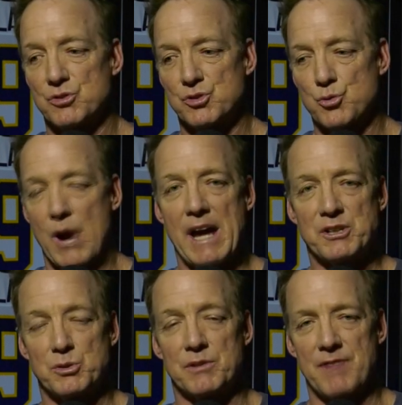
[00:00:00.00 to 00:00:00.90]
trying
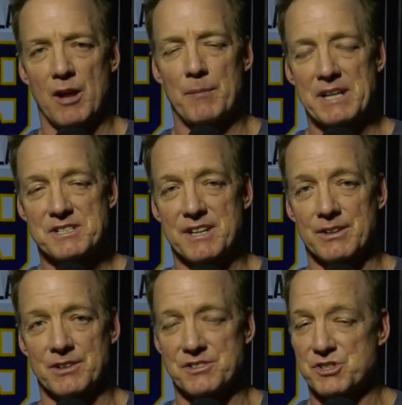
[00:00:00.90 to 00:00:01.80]
to develop my
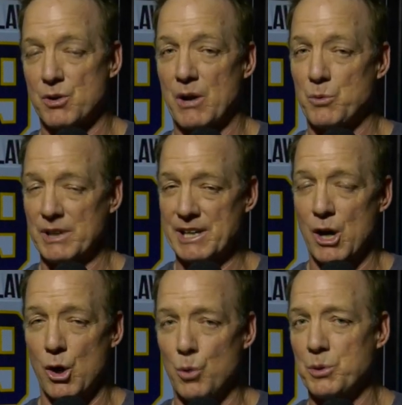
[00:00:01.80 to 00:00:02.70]
skills. And so I really
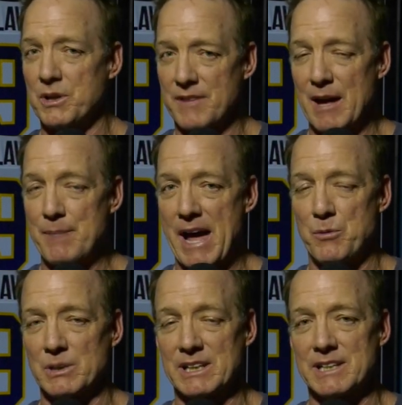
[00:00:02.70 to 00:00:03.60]
honed that bad
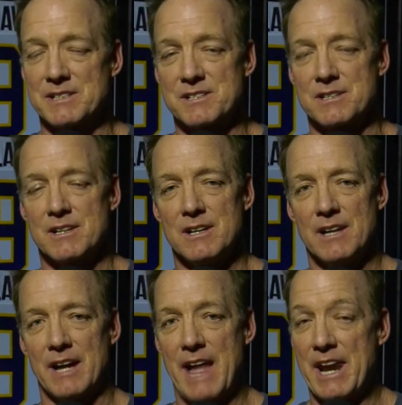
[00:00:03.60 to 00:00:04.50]
release
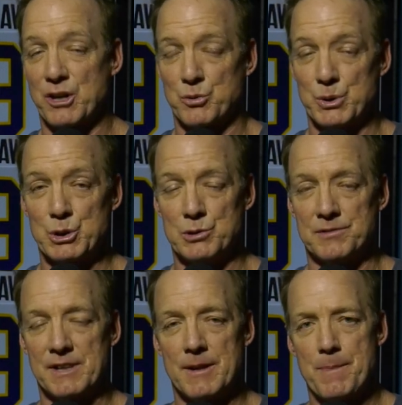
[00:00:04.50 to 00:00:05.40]
and had it
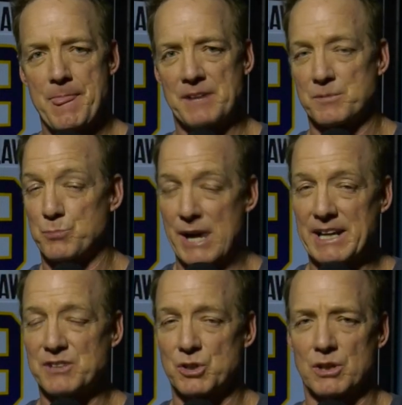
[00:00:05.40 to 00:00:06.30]
grooved. And to break
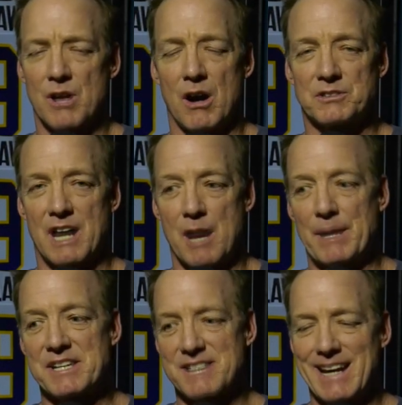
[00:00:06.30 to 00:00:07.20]
it took a long time.
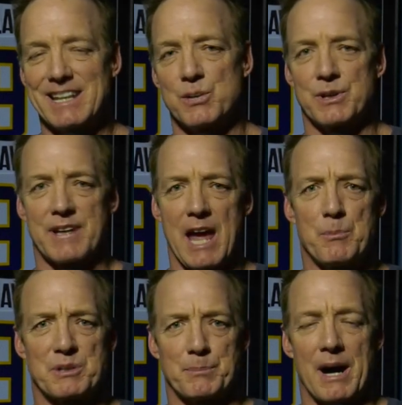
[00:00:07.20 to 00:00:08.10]
My second year in camp
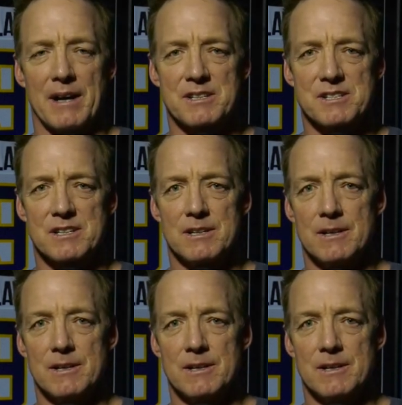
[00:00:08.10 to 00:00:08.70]
with the Bucks,